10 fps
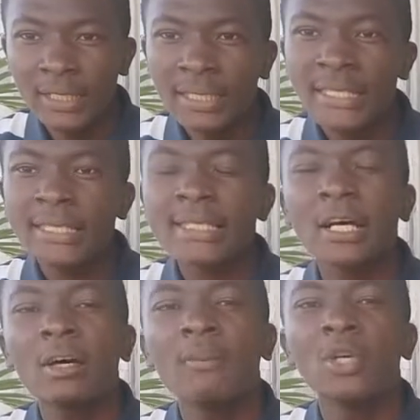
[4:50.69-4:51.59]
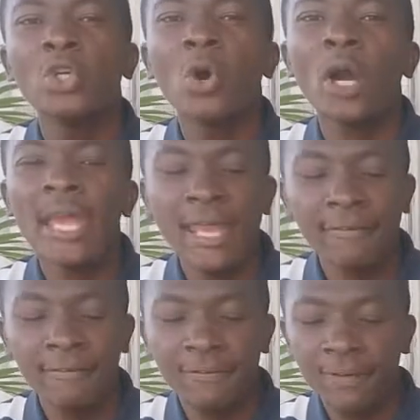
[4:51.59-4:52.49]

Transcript: is your F